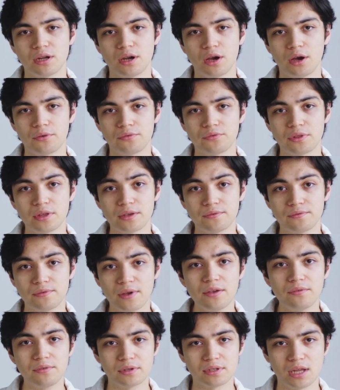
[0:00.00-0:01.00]
of the
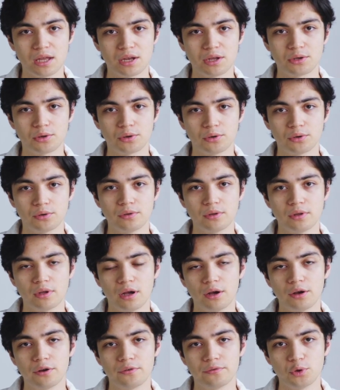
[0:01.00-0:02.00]
favored Nerikō
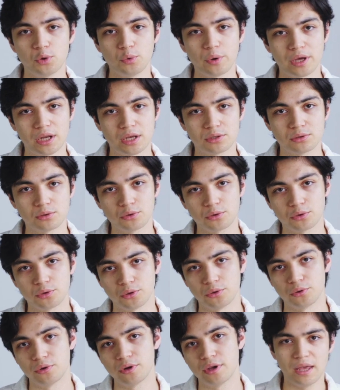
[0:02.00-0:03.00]
of Ueda
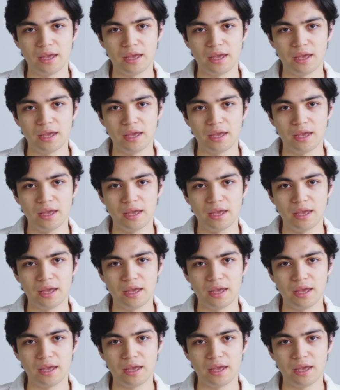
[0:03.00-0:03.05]
Soko,